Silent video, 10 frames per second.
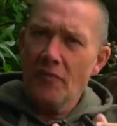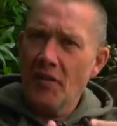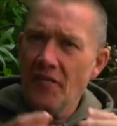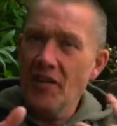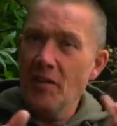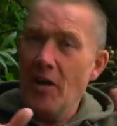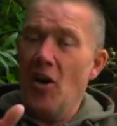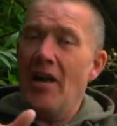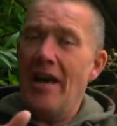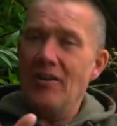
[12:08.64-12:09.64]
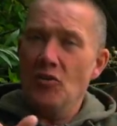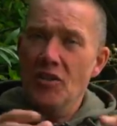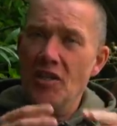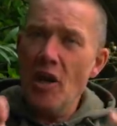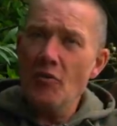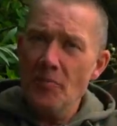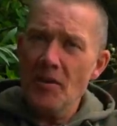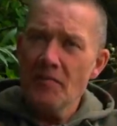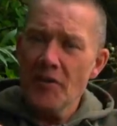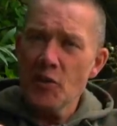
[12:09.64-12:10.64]
if they feel a bit on edge, or they know they're
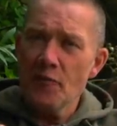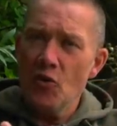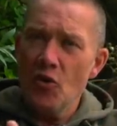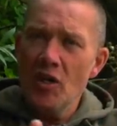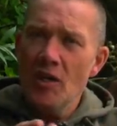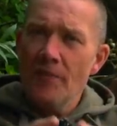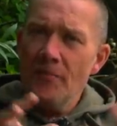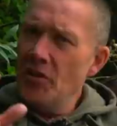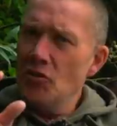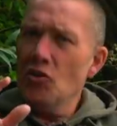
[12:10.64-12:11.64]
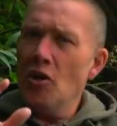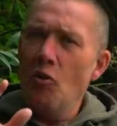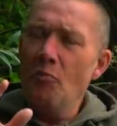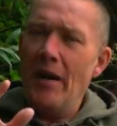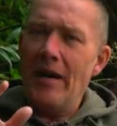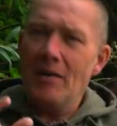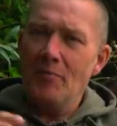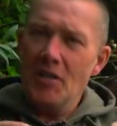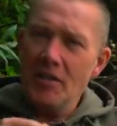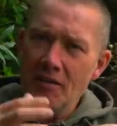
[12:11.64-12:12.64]
being fished for, they'll just hold back,
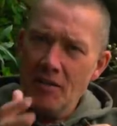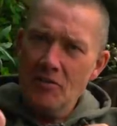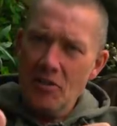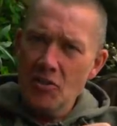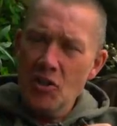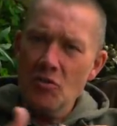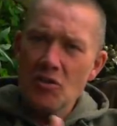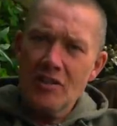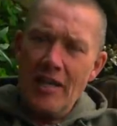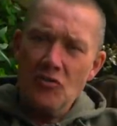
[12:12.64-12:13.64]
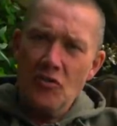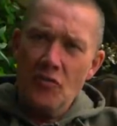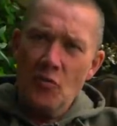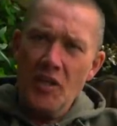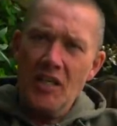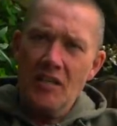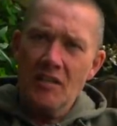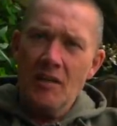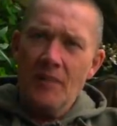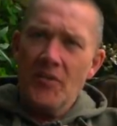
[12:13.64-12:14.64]
and they'll use the sanctuary of the
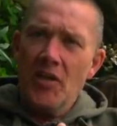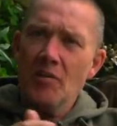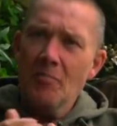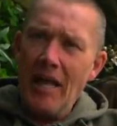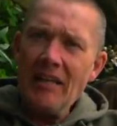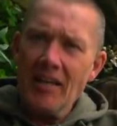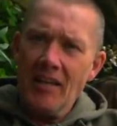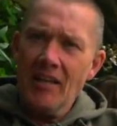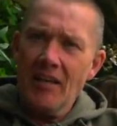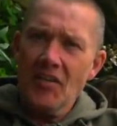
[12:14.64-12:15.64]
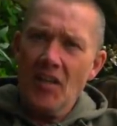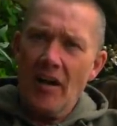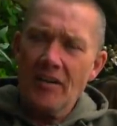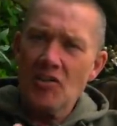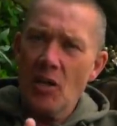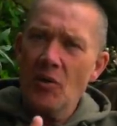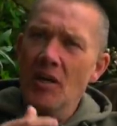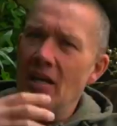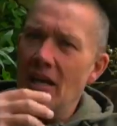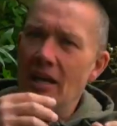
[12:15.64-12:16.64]
weed as a blanket, if you like. So
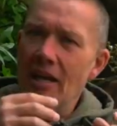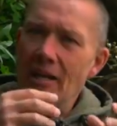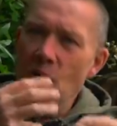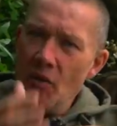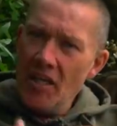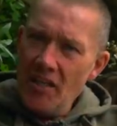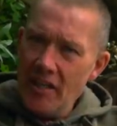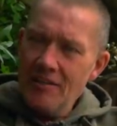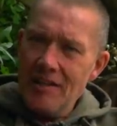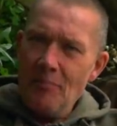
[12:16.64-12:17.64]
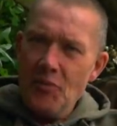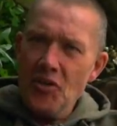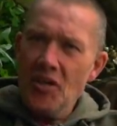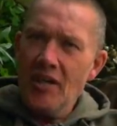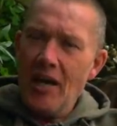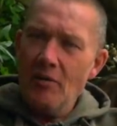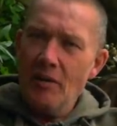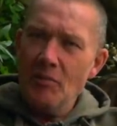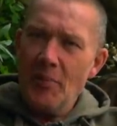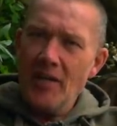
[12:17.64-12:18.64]
in a weedy example, you can get
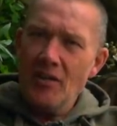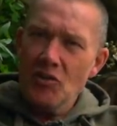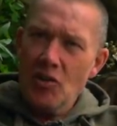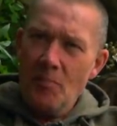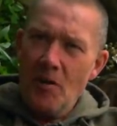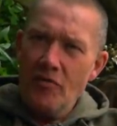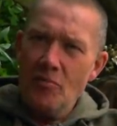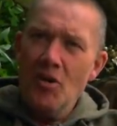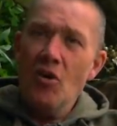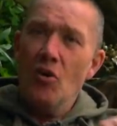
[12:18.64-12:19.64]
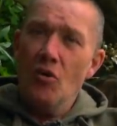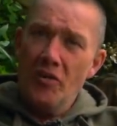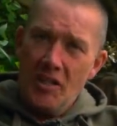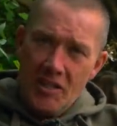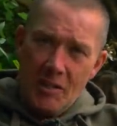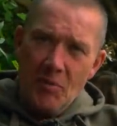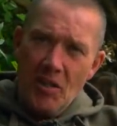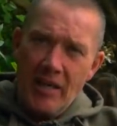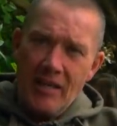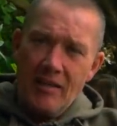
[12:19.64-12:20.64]
away with baiting on top of them, or in a deeper
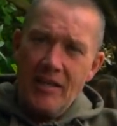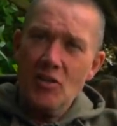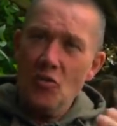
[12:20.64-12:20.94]
lake is